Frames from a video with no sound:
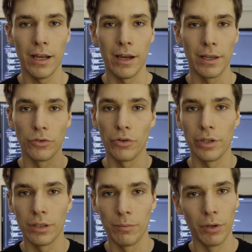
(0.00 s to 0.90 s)
I
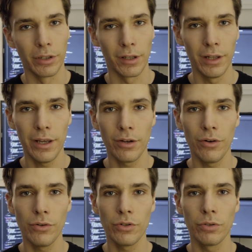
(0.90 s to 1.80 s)
enjoyed building
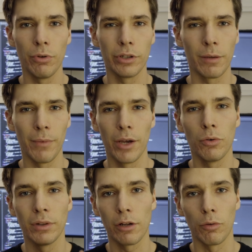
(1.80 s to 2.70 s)
Legos, building my
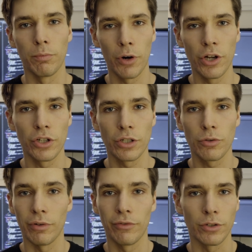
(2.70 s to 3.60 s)
own little
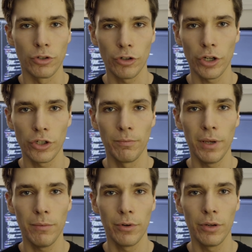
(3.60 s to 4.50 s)
projects with construction
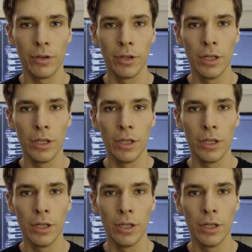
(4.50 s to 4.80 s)
paper,